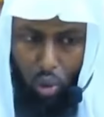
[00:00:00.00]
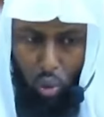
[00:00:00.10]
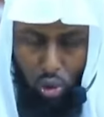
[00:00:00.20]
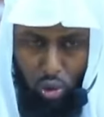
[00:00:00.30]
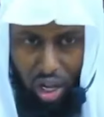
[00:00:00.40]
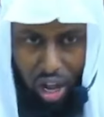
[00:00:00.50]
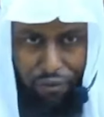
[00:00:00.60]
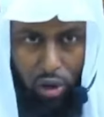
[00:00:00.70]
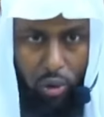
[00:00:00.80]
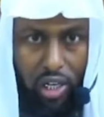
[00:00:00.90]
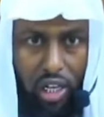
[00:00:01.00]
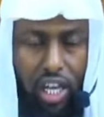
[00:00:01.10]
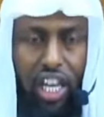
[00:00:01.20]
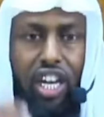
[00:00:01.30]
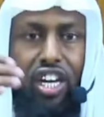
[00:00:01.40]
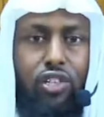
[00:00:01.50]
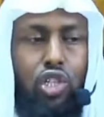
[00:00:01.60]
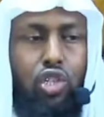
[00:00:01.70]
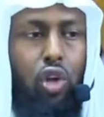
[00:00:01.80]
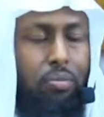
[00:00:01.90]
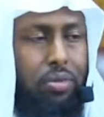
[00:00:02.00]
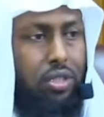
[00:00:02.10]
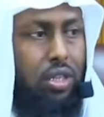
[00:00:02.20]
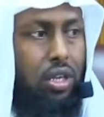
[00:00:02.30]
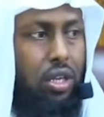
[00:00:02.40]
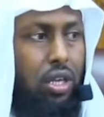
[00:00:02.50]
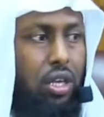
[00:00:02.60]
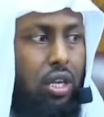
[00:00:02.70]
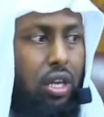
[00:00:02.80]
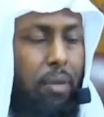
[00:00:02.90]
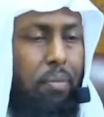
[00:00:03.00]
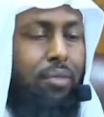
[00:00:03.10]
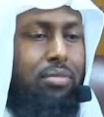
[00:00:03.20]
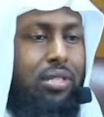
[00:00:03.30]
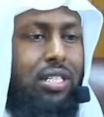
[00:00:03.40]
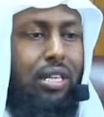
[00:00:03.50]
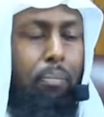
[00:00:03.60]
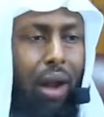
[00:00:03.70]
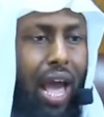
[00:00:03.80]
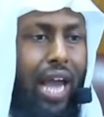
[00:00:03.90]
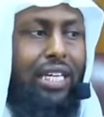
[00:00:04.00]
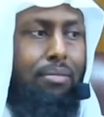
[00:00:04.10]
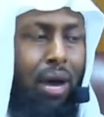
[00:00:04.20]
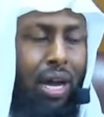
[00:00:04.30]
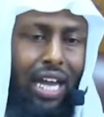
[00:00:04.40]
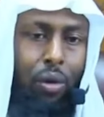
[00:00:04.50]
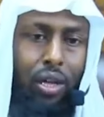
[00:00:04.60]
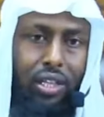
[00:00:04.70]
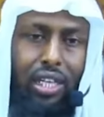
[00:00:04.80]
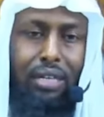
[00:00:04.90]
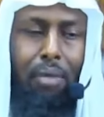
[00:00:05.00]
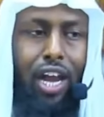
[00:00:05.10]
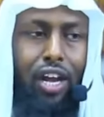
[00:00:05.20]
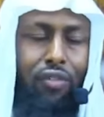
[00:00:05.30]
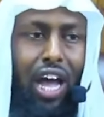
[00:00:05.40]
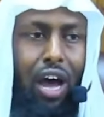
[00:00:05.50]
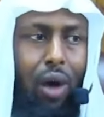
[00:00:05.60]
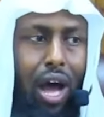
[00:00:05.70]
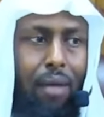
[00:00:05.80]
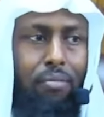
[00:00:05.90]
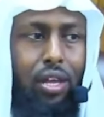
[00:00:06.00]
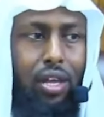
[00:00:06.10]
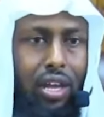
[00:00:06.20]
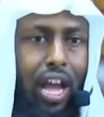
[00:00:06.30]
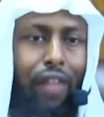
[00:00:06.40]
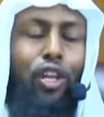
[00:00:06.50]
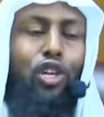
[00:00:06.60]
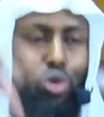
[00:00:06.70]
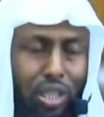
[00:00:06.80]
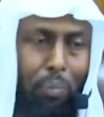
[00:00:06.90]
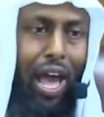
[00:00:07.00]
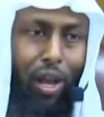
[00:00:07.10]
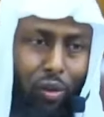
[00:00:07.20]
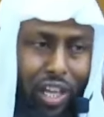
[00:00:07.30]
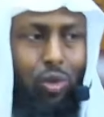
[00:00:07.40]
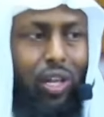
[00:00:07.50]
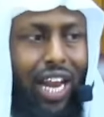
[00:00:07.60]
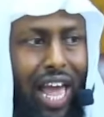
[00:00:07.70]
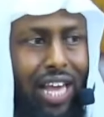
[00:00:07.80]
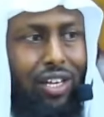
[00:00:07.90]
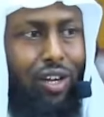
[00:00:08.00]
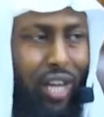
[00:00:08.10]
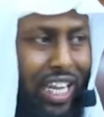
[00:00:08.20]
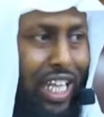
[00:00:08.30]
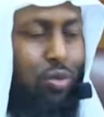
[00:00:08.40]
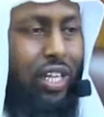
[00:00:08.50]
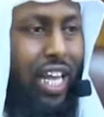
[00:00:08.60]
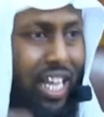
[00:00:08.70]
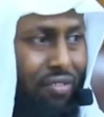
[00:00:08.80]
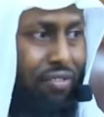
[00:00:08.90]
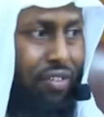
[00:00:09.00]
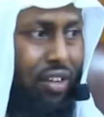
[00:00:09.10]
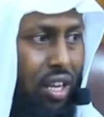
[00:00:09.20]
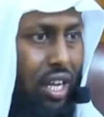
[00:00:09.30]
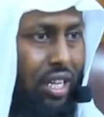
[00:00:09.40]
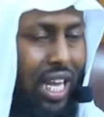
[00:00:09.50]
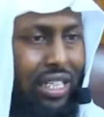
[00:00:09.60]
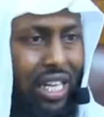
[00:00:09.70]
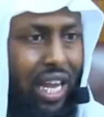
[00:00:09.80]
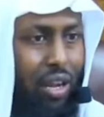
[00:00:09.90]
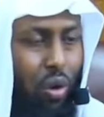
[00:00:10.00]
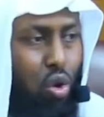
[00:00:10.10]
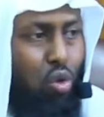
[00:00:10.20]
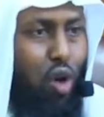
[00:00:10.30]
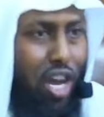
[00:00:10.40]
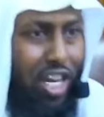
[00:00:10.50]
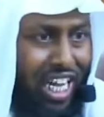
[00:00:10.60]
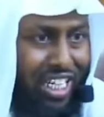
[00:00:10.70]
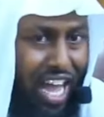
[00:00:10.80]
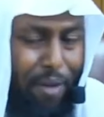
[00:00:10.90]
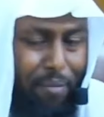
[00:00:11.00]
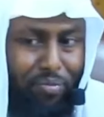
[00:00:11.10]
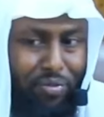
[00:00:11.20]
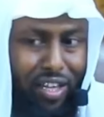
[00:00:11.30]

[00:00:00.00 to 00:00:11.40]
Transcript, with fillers: When you start following, it never stops. It becomes this supply and demand da'wah. The demand of the awam, and then you supply. Oh, that's what they like? Okay, that's what they give. That's like, who works like that?